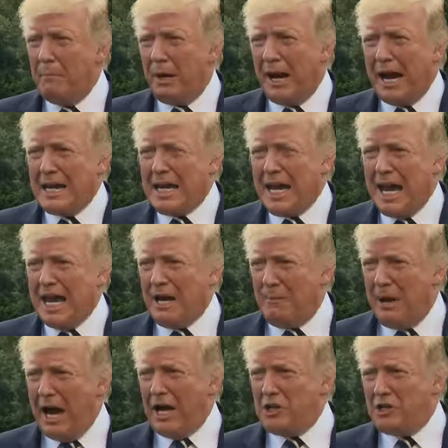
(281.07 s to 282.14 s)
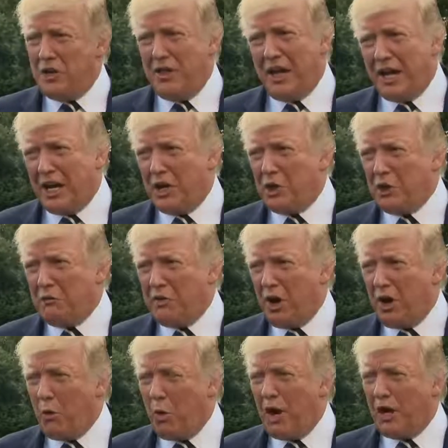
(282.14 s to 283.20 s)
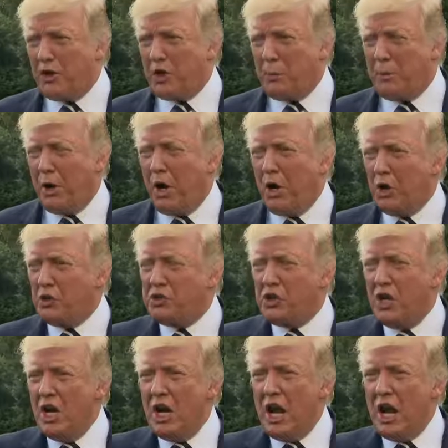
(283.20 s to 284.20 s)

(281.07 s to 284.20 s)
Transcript: But I can't imagine they're going to do very well at the polls.